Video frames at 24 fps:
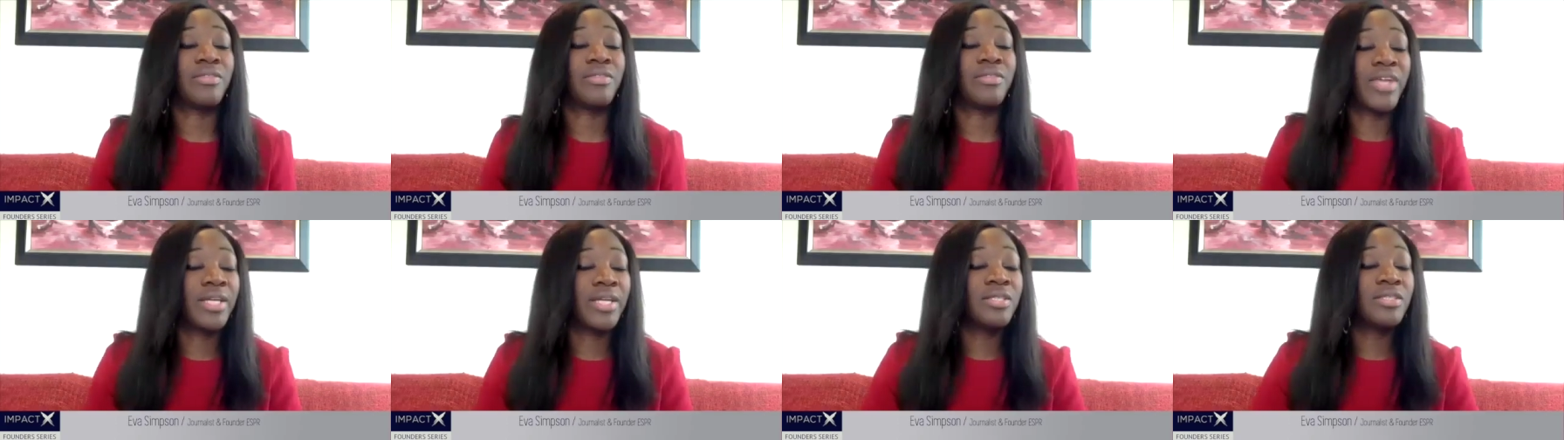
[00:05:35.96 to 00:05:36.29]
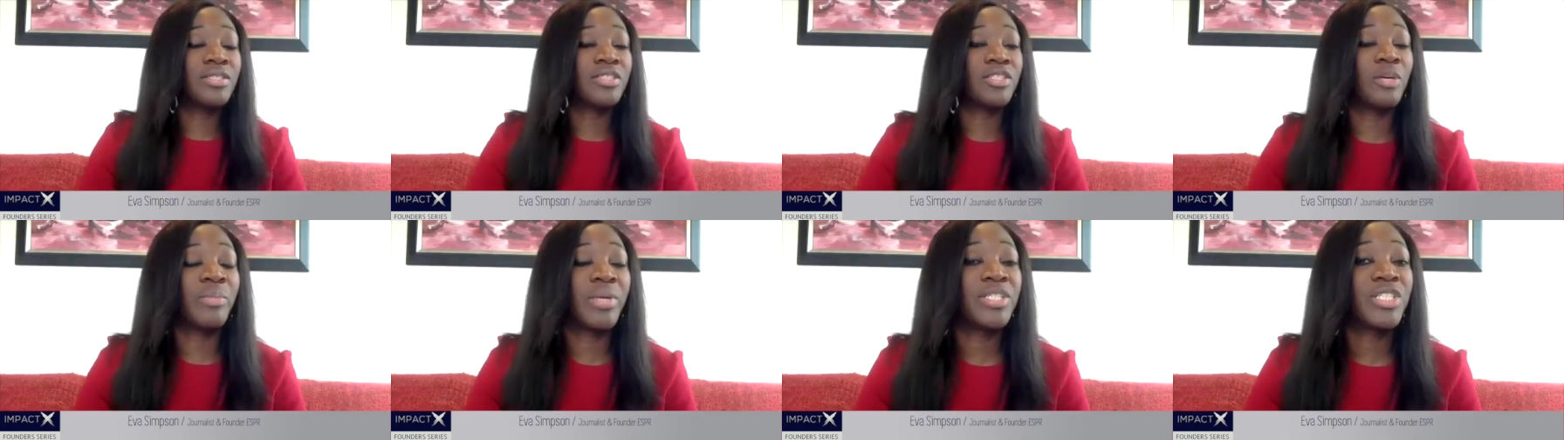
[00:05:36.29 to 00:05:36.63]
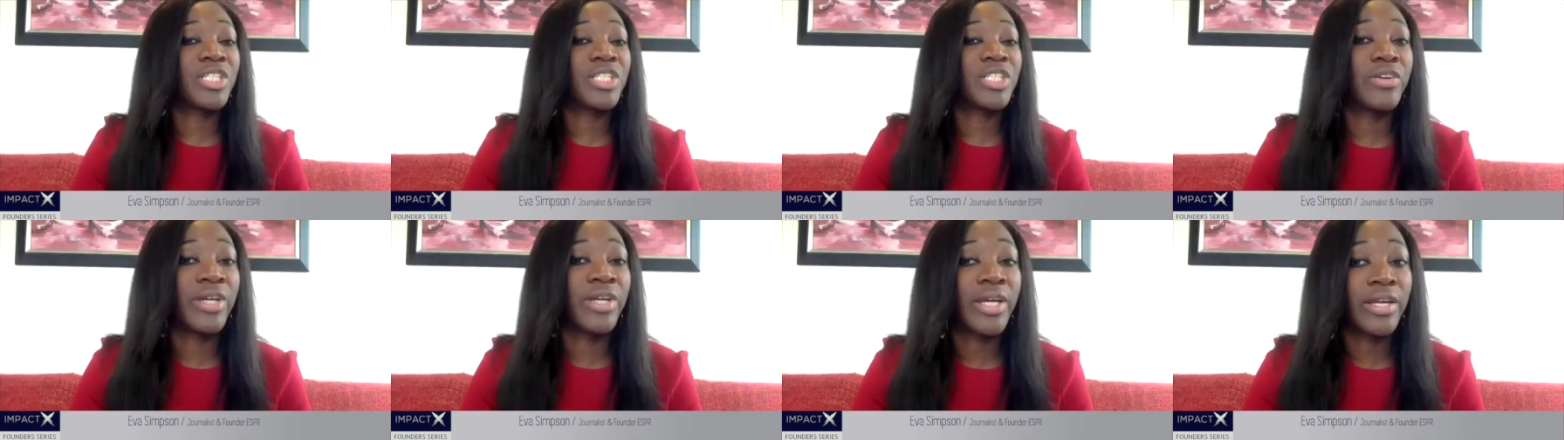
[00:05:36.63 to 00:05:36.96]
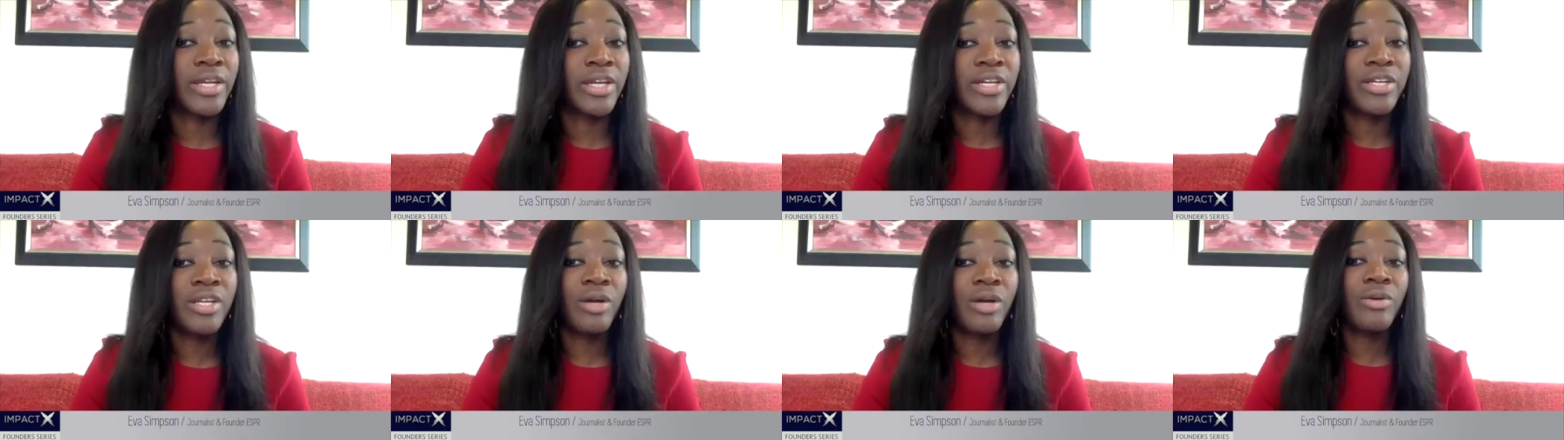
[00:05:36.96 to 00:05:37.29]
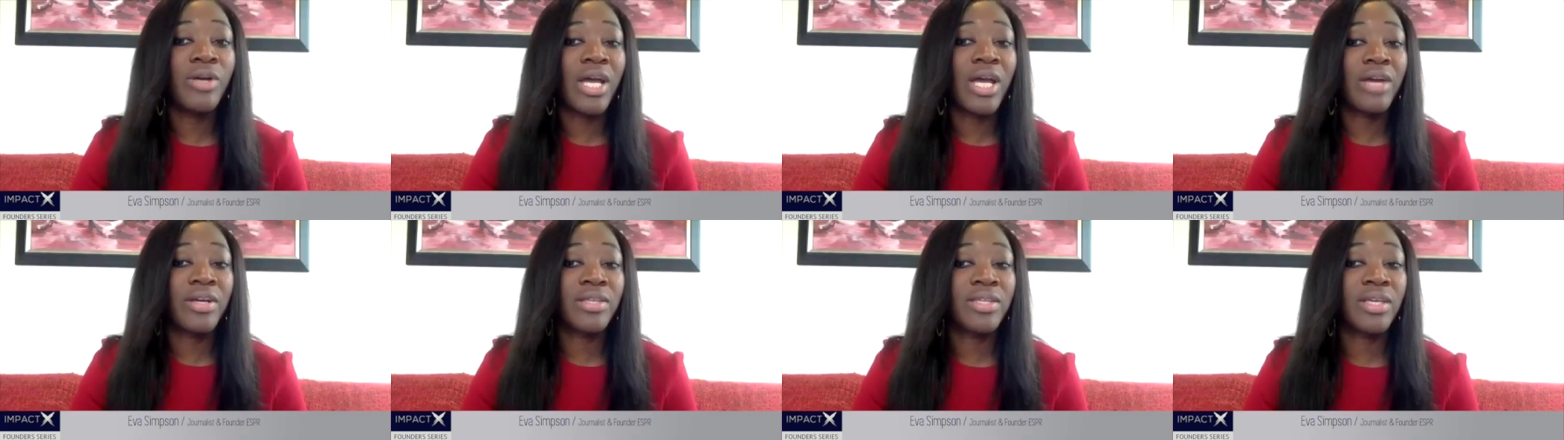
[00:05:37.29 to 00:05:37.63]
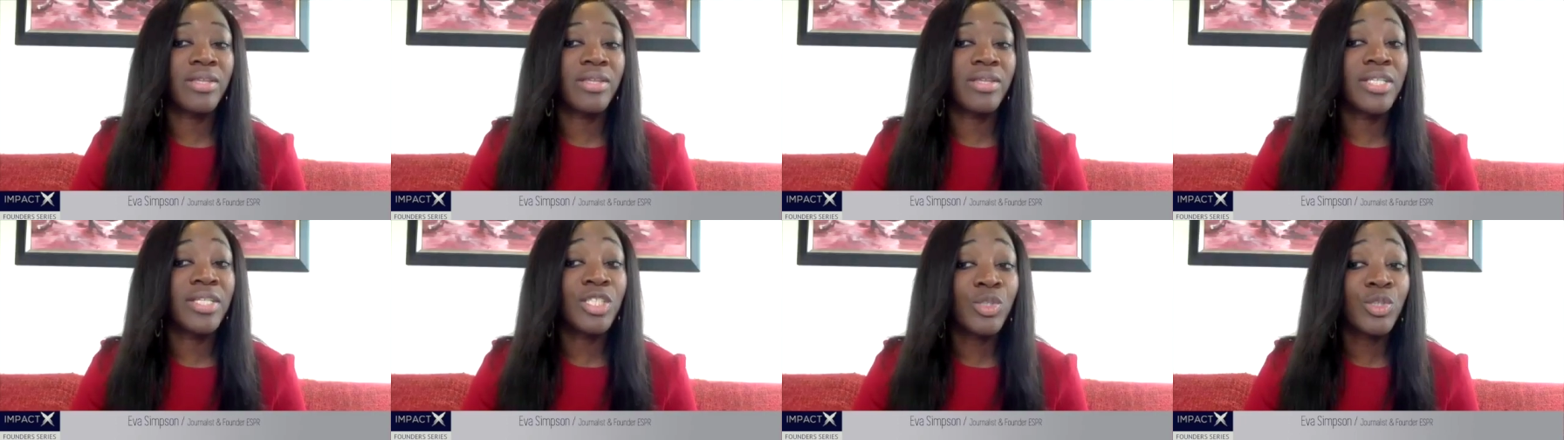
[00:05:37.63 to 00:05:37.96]
Thanks so much, Eric. And I know, Eric,
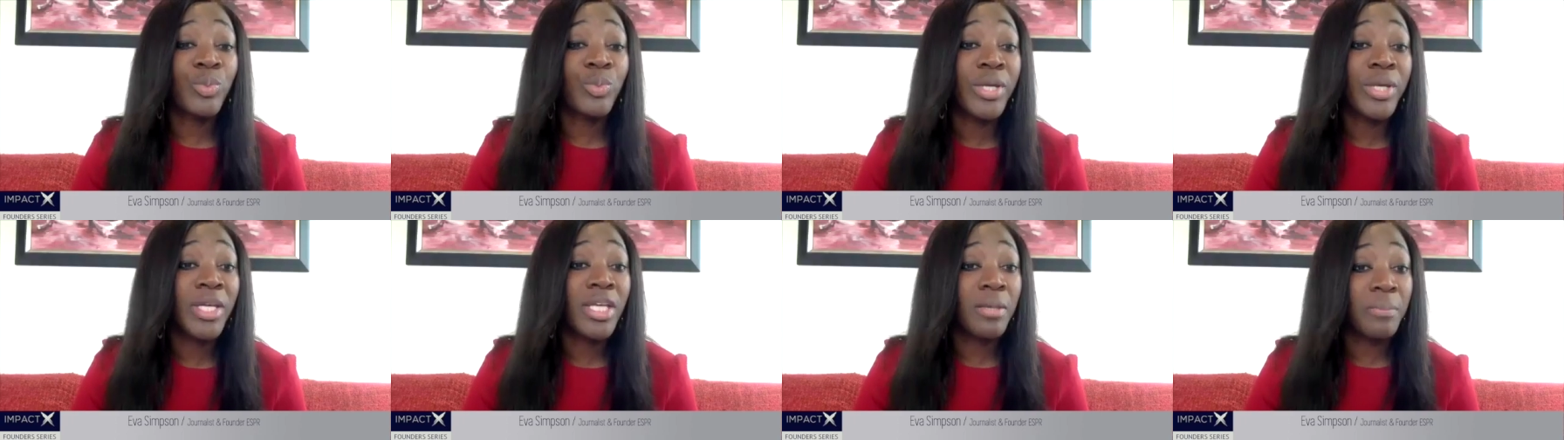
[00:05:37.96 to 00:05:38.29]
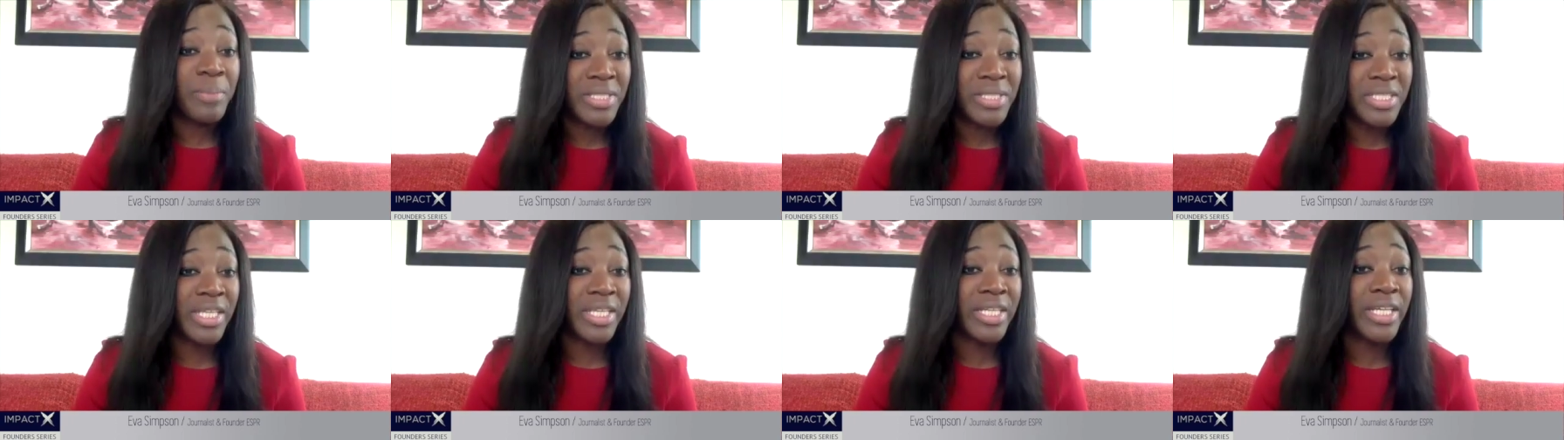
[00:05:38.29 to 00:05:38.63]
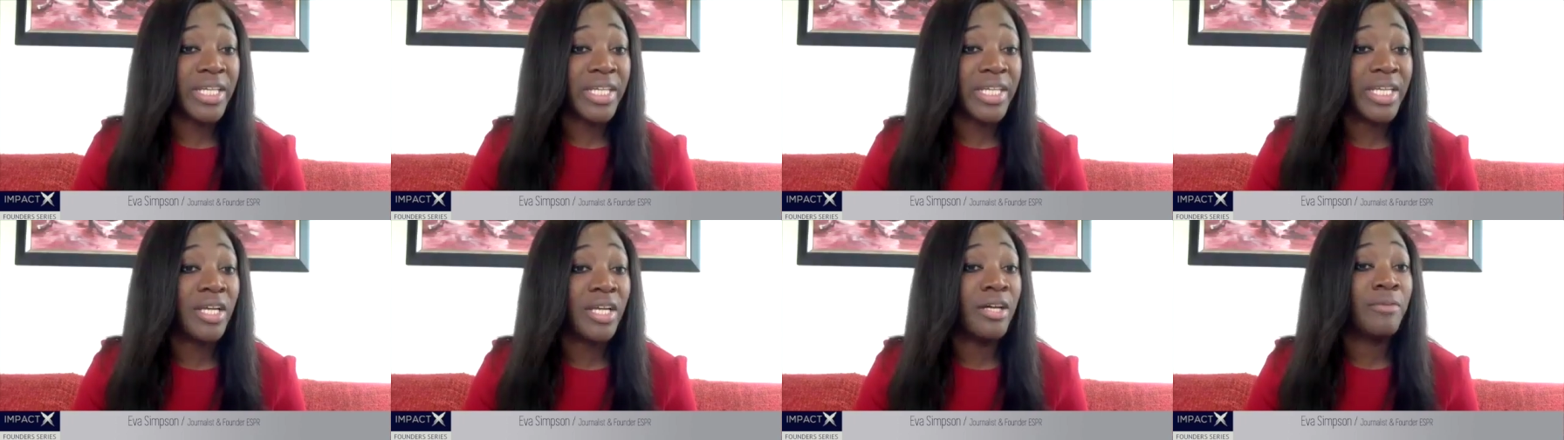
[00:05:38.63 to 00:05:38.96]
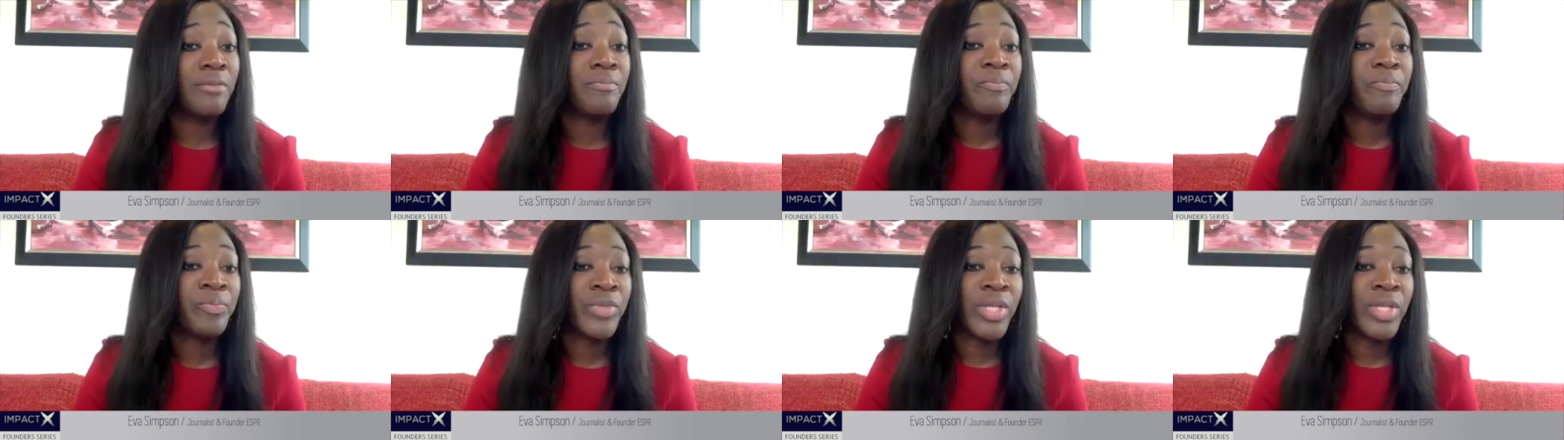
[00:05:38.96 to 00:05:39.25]
that this week in particular,